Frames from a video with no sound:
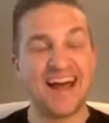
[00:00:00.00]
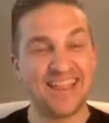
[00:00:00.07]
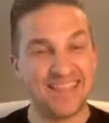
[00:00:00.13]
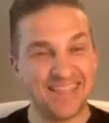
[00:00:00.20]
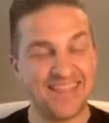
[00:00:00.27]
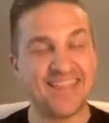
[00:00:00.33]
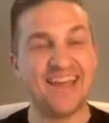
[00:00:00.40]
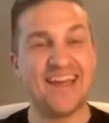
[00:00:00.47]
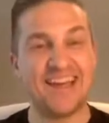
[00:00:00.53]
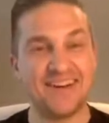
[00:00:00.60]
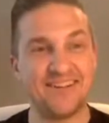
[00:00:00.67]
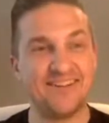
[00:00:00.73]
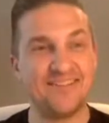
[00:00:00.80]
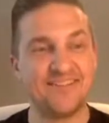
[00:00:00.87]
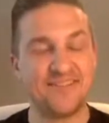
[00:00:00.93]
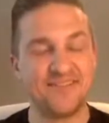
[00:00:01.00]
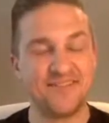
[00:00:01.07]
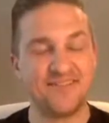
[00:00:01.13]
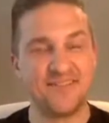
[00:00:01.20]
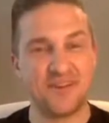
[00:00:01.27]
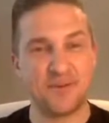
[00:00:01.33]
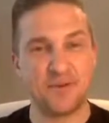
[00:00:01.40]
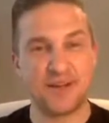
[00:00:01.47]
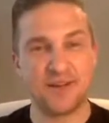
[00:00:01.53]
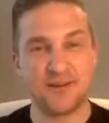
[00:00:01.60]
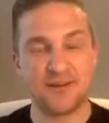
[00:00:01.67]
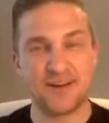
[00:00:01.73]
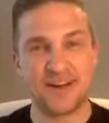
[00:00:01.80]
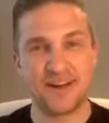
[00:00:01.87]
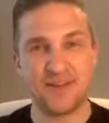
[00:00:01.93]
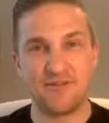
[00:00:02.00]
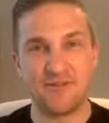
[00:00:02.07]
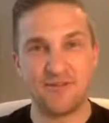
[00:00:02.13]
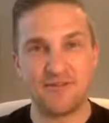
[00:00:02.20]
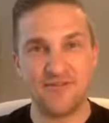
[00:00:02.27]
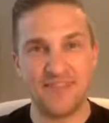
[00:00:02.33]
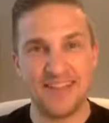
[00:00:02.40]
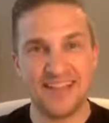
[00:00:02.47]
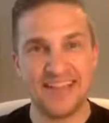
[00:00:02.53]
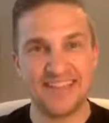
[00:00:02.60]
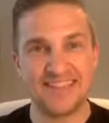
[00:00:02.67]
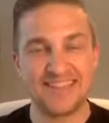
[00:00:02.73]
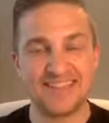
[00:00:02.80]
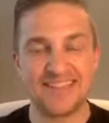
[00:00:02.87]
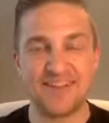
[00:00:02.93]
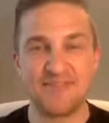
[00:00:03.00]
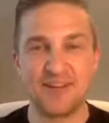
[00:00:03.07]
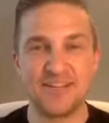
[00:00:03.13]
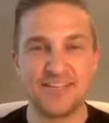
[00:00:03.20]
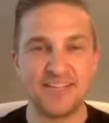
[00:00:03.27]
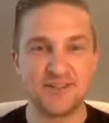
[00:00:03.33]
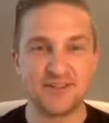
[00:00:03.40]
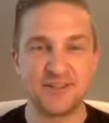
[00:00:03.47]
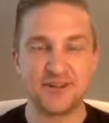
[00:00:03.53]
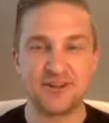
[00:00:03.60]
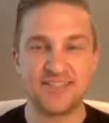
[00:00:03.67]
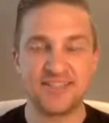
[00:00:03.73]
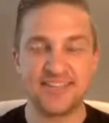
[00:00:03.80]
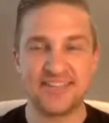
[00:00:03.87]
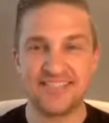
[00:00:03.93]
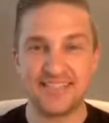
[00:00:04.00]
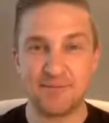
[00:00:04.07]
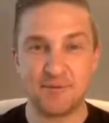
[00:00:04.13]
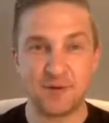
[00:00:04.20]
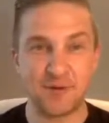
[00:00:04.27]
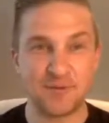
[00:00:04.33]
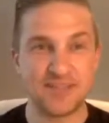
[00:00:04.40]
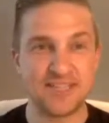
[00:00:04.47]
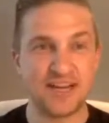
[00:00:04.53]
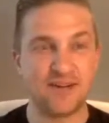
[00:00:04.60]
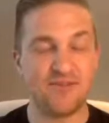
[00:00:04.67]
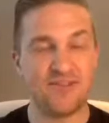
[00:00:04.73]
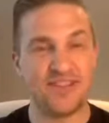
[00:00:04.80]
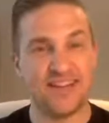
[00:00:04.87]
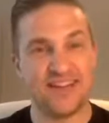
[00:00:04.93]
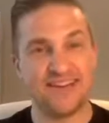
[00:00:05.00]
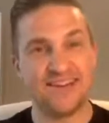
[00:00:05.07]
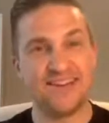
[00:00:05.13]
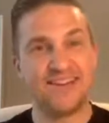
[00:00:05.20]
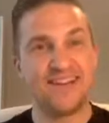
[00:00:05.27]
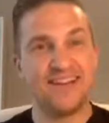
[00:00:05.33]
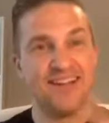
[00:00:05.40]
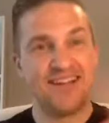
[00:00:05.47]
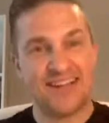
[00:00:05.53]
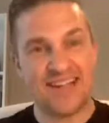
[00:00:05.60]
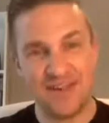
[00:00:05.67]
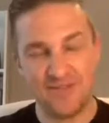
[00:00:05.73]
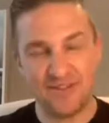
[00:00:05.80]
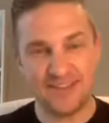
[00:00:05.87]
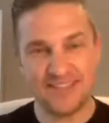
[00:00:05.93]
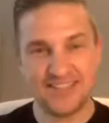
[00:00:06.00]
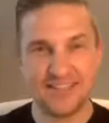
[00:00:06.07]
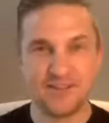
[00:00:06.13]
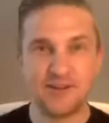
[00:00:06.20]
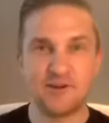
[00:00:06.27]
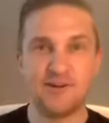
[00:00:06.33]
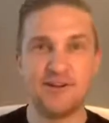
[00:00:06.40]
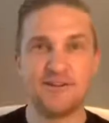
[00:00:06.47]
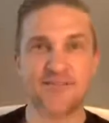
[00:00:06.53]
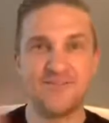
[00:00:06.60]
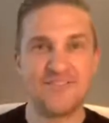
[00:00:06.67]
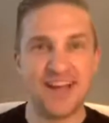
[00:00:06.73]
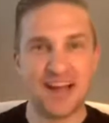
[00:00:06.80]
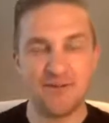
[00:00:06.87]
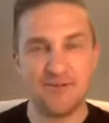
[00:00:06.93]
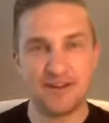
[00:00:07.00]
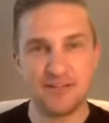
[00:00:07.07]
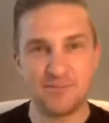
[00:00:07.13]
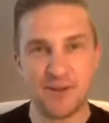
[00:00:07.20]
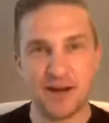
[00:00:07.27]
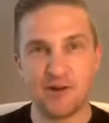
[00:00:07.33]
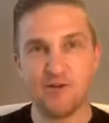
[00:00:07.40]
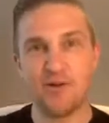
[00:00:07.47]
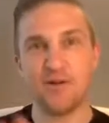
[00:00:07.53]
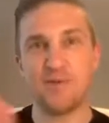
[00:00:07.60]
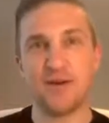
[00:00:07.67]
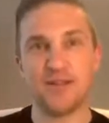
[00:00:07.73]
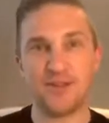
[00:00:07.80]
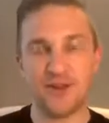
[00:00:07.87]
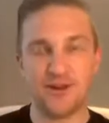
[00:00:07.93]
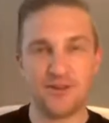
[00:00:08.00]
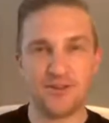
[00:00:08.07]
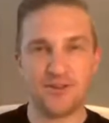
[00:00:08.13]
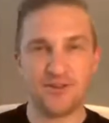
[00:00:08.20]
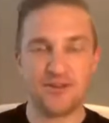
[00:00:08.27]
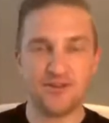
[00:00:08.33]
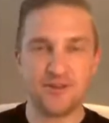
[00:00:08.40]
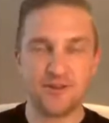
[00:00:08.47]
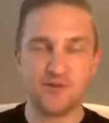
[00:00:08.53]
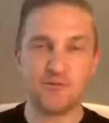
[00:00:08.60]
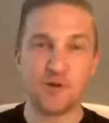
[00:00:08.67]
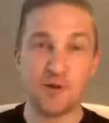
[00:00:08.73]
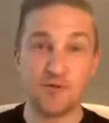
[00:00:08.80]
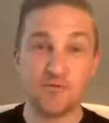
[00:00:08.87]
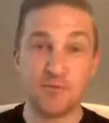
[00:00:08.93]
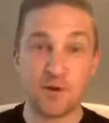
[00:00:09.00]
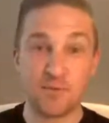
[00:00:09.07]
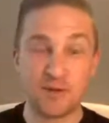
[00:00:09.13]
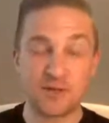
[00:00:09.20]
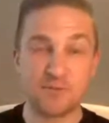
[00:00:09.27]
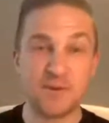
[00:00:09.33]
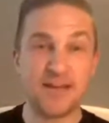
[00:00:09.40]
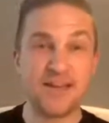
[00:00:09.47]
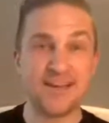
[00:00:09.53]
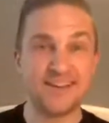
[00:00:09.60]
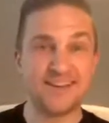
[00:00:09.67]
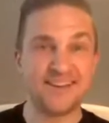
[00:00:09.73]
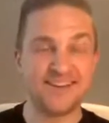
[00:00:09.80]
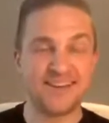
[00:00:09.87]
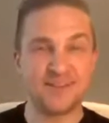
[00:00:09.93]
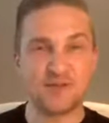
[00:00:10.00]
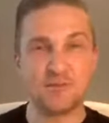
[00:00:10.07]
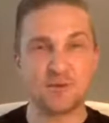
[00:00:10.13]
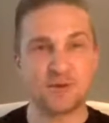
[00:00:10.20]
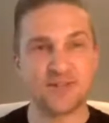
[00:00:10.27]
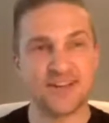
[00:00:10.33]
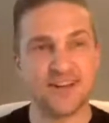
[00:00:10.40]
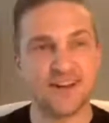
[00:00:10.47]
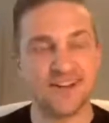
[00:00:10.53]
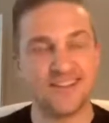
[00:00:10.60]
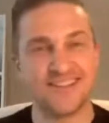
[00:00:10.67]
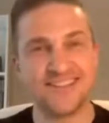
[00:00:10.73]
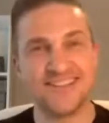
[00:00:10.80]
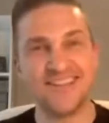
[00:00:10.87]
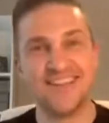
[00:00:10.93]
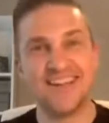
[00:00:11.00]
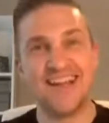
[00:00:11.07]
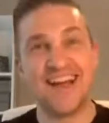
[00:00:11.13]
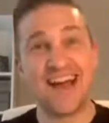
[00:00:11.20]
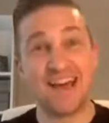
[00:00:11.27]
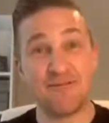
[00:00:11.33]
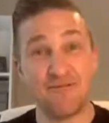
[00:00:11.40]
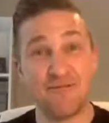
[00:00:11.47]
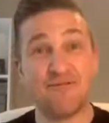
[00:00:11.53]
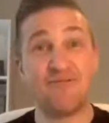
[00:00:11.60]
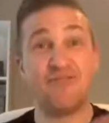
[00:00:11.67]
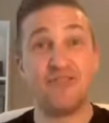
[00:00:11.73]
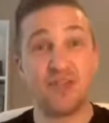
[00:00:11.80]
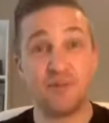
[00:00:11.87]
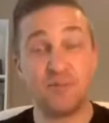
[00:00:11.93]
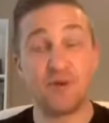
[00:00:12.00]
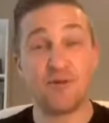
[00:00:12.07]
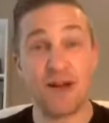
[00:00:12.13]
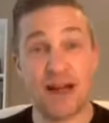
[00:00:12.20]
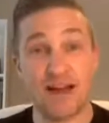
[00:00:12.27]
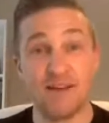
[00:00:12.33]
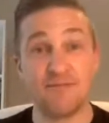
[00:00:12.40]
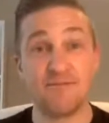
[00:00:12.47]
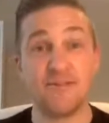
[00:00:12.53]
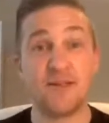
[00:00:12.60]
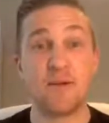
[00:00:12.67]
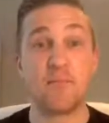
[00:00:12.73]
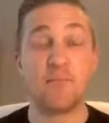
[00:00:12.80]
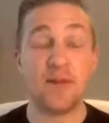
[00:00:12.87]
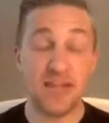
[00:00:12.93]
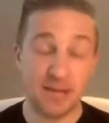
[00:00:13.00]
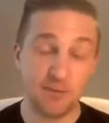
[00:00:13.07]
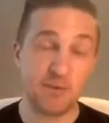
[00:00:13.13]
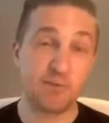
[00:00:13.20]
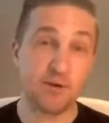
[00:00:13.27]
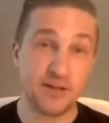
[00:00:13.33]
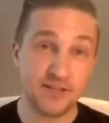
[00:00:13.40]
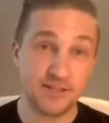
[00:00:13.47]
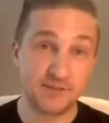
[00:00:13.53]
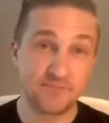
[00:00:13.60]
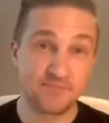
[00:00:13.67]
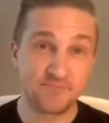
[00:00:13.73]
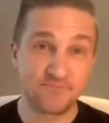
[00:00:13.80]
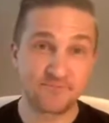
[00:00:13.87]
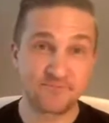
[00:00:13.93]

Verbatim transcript: And then Phil went on, had seven eight, seven, eight years in art City, similar to myself. And then he finished his career. I finished my career and went down the, the route of public speaking and, and sports psychology. And Philip Mulryne became a priest.